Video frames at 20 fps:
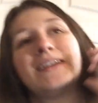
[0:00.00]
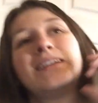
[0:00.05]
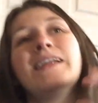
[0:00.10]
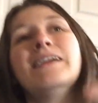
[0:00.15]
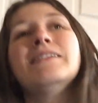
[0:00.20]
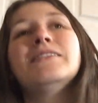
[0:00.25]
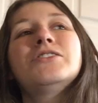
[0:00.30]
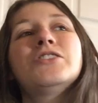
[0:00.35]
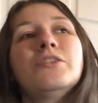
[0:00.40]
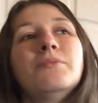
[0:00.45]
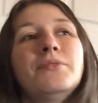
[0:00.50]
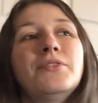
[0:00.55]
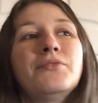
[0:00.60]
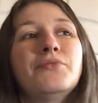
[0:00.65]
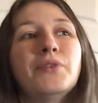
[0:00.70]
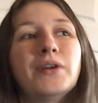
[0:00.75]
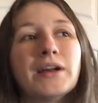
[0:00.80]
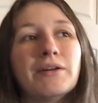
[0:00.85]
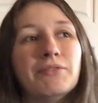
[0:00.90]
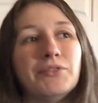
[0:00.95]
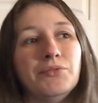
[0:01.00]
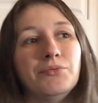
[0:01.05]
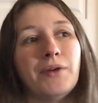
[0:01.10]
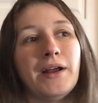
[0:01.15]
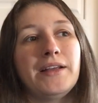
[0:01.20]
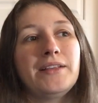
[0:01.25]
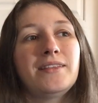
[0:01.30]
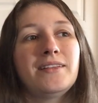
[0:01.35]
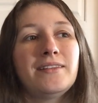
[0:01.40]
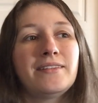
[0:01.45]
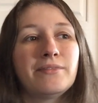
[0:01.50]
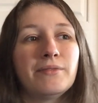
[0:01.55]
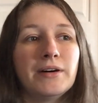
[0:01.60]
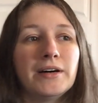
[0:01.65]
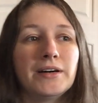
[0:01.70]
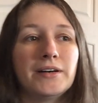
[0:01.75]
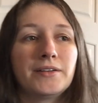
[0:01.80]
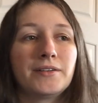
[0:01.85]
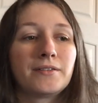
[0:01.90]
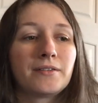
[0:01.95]
Now, in terms of what I would rate this
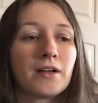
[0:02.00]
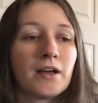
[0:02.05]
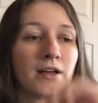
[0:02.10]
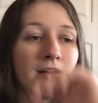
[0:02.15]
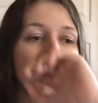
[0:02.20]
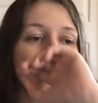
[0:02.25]
one,